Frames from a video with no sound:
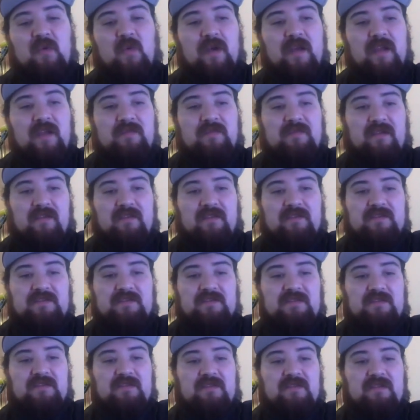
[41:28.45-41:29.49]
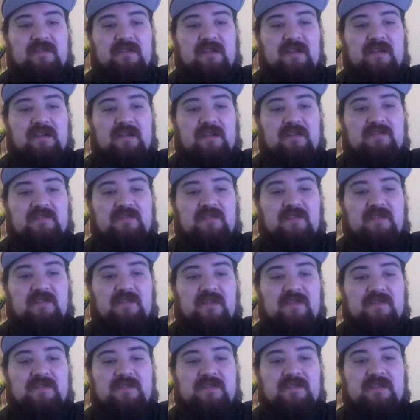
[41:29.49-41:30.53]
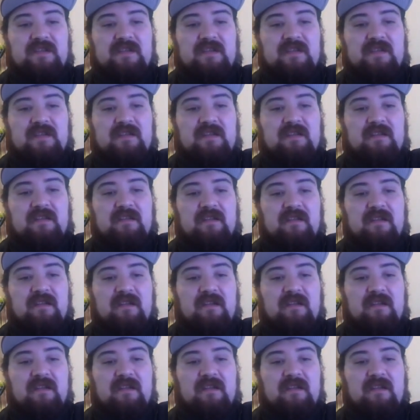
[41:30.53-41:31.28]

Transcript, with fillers: Quay brothers or uh, yeah. Jodorowsky.